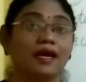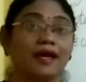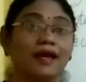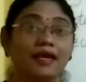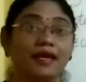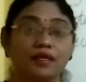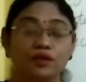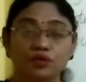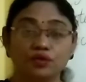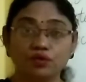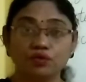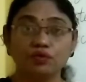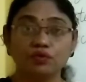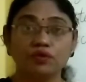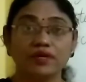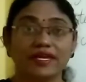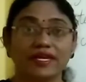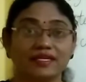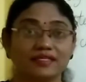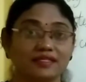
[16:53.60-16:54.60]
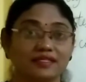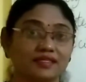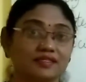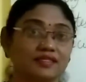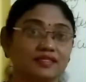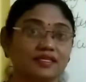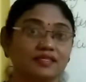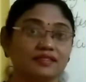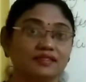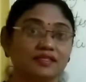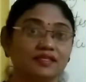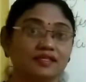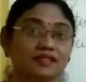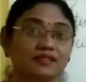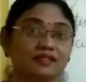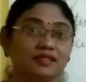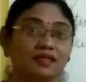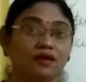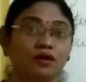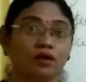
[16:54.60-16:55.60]
I do
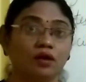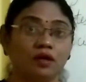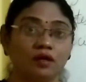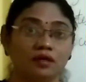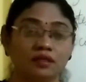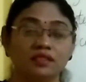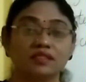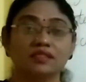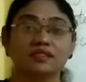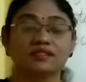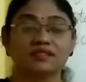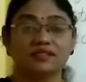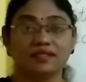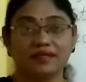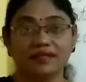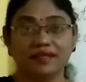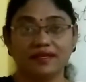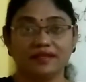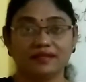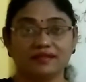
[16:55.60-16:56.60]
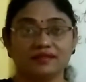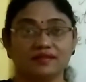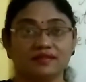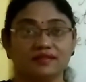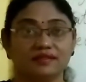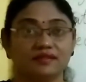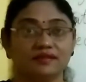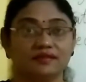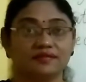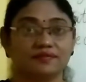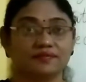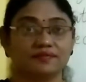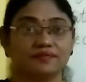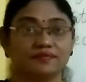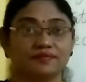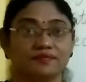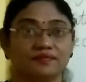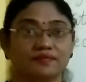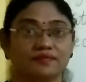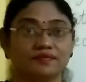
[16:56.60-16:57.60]
exercises on Sundays.
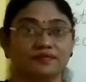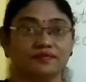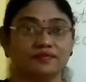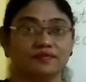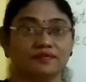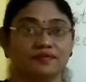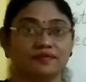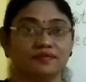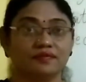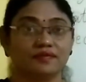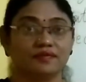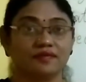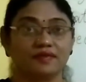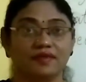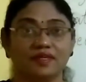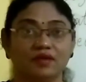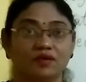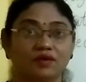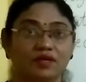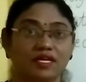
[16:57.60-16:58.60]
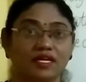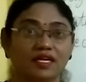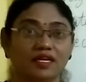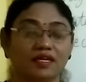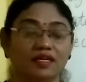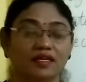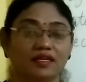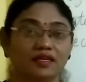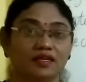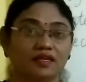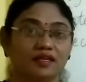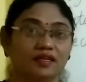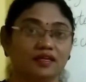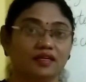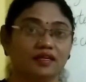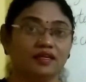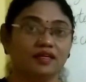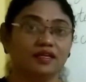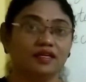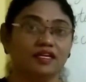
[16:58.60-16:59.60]
Okay,
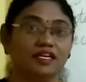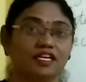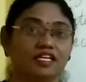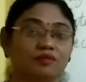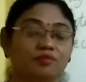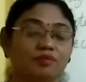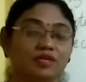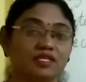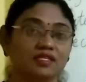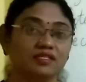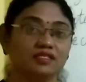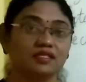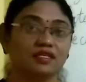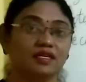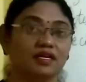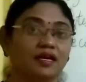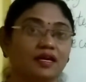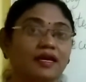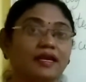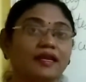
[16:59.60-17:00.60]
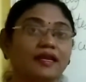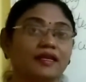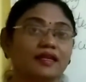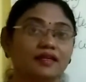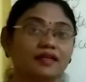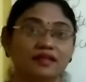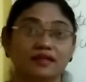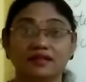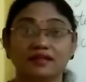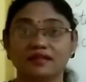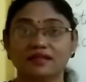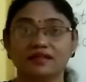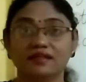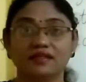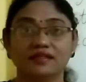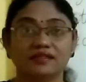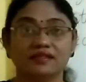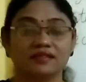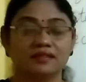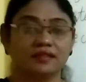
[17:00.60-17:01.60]
it means a regular
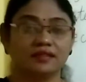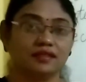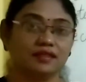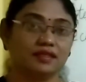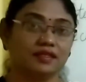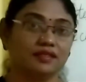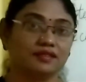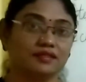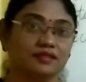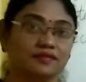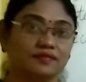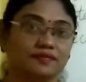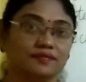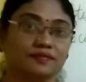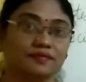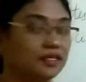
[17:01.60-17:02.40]
Sundays.